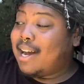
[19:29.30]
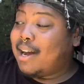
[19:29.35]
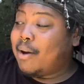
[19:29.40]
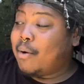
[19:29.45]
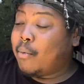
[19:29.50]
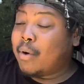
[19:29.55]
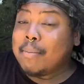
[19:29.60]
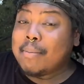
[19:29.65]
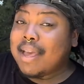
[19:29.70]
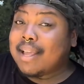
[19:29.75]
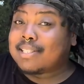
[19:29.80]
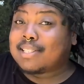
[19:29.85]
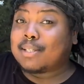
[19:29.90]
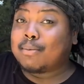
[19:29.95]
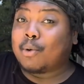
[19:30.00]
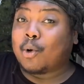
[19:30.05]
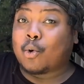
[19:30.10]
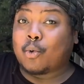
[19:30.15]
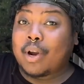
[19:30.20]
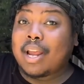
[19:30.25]
We made
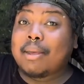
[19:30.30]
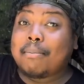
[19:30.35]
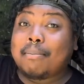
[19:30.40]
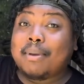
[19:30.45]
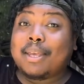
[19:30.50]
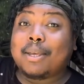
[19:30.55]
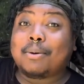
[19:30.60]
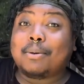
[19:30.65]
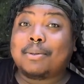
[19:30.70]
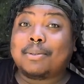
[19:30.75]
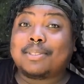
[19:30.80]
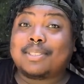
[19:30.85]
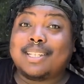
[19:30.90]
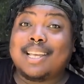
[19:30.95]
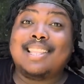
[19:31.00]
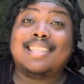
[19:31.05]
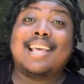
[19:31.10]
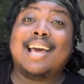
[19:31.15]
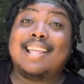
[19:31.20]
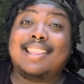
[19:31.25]
some great meals
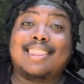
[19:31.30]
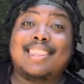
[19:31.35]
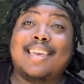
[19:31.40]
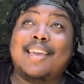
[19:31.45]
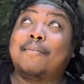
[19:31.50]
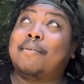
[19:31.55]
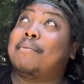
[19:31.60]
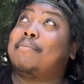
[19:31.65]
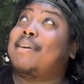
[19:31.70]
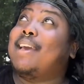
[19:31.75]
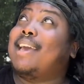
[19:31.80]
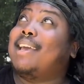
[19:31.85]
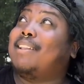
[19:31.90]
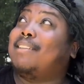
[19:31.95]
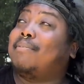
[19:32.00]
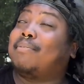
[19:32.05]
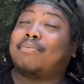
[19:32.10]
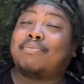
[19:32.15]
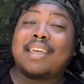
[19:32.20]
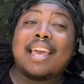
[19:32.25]
in that thing. We made
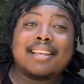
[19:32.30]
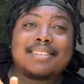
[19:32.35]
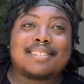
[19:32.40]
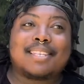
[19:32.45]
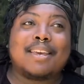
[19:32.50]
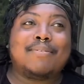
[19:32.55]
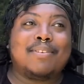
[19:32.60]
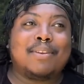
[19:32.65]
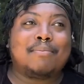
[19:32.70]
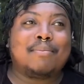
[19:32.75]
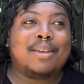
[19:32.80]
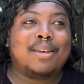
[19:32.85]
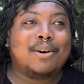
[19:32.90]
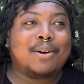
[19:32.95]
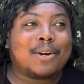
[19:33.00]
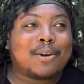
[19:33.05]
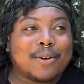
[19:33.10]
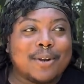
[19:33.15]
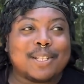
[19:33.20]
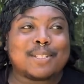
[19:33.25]
Thanksgiving meal,
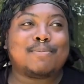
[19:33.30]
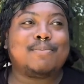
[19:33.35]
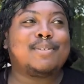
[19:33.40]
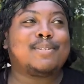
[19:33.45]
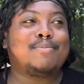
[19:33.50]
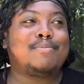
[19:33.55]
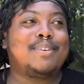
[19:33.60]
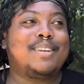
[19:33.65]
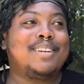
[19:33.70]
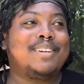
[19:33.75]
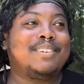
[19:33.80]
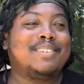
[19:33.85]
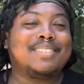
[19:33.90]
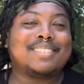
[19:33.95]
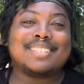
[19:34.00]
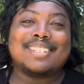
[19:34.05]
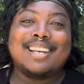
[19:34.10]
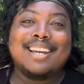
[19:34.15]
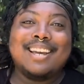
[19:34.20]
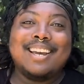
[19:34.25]
Christmas
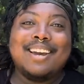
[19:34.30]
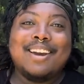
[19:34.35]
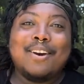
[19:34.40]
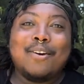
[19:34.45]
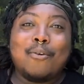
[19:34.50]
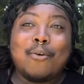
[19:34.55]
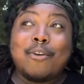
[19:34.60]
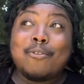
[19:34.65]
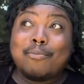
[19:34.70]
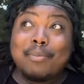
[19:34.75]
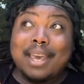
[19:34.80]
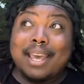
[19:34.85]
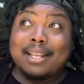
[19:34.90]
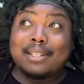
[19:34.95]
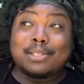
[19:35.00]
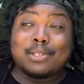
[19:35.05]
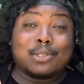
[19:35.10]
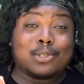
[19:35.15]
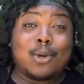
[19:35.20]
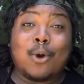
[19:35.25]
meals. We've made
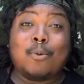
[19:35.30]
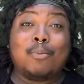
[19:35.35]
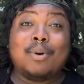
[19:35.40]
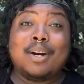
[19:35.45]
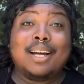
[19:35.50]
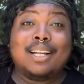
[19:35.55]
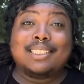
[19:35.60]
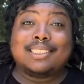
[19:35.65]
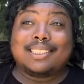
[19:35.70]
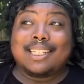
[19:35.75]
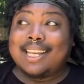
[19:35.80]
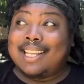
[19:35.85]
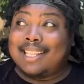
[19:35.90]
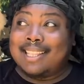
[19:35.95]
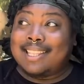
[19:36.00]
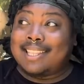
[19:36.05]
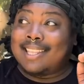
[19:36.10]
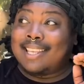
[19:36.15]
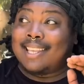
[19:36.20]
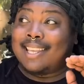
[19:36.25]
so much
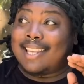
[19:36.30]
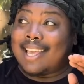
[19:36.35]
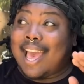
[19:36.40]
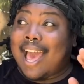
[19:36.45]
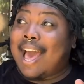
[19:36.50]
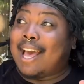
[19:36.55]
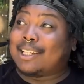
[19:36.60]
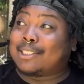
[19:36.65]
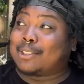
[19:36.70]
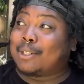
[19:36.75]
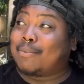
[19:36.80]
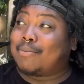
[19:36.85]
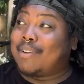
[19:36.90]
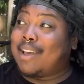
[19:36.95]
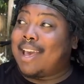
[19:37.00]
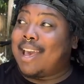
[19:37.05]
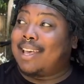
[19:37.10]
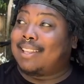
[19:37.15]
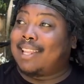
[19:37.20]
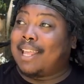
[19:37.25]
in the Astro
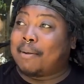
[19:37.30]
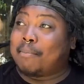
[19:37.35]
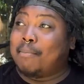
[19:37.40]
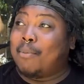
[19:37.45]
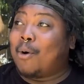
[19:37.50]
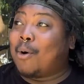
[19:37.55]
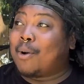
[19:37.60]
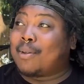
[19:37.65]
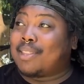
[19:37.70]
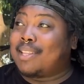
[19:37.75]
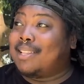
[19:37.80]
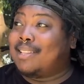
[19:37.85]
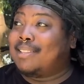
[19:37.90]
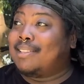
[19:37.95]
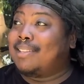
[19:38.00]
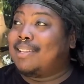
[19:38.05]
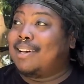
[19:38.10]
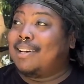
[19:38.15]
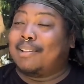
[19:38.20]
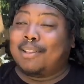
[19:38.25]
van, like more than
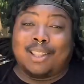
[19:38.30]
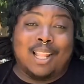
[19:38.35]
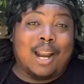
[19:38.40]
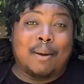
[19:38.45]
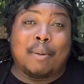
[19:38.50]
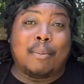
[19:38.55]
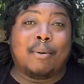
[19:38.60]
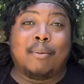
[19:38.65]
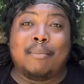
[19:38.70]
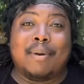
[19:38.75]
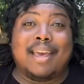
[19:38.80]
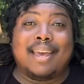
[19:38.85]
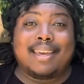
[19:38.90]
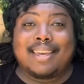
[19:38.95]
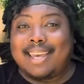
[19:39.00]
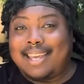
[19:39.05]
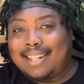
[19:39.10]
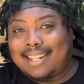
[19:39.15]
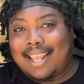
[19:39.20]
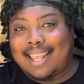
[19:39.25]
a lot of people make
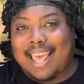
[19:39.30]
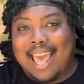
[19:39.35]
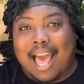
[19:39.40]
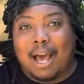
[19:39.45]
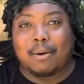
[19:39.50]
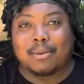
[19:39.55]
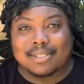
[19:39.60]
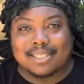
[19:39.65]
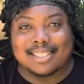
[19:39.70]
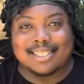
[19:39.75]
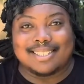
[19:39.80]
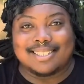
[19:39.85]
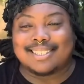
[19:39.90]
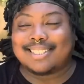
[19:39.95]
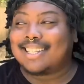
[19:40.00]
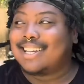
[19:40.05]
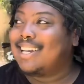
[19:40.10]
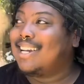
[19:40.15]
in like houses.